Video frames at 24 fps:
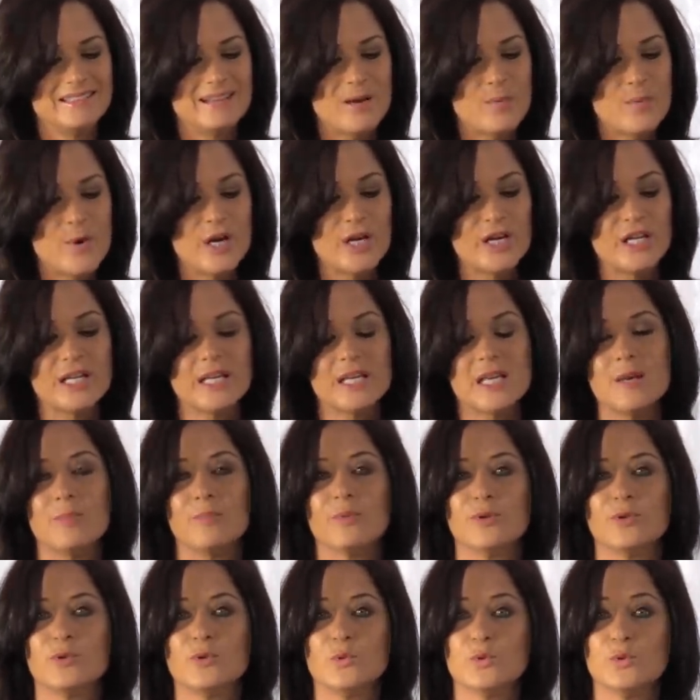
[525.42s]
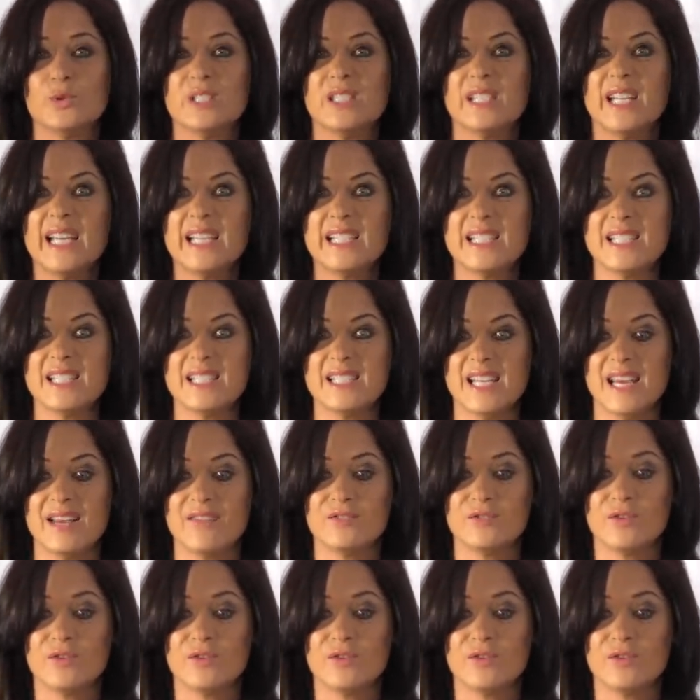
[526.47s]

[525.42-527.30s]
I want you to keep your tools nice and safe